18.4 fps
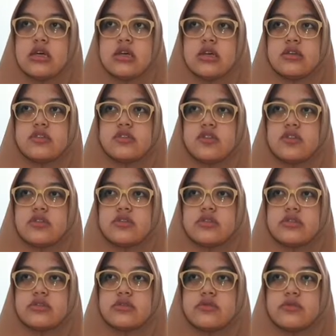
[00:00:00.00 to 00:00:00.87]
So
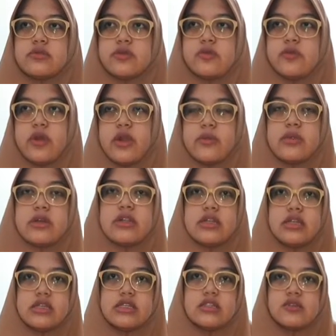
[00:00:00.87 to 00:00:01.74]
grammar
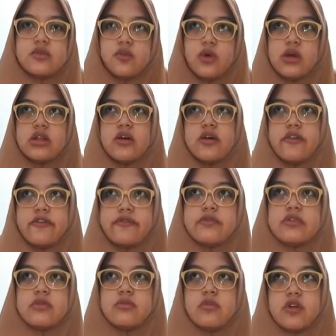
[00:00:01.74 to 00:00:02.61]
is one of
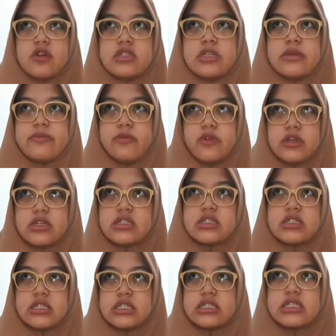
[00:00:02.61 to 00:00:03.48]
the most
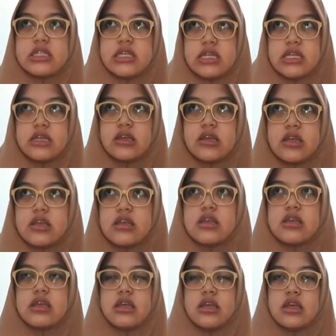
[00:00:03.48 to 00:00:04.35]
important things
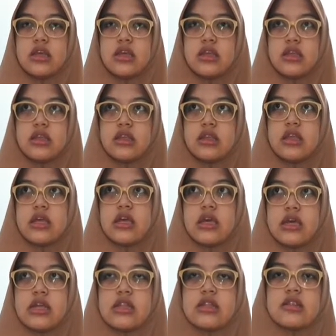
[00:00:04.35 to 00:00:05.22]

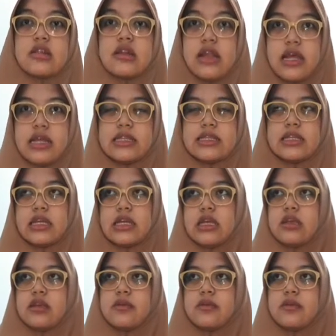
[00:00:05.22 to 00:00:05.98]
in writing.